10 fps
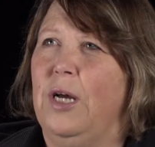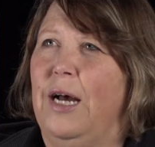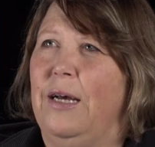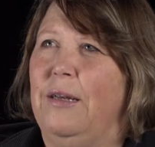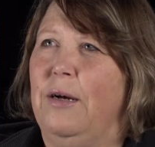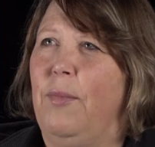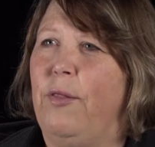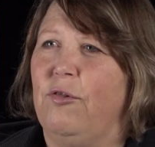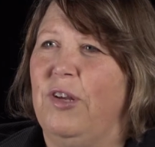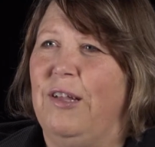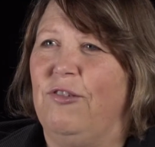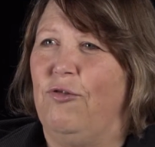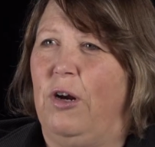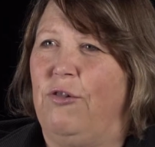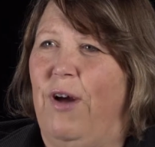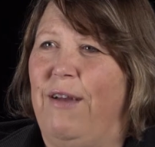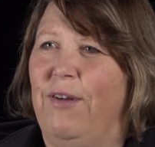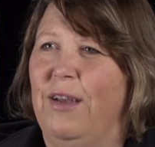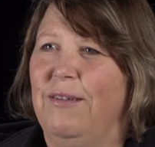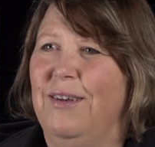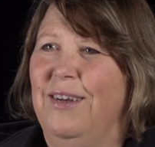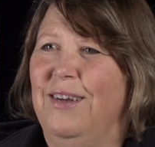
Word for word: on uh, Mothers Against Drunk Driving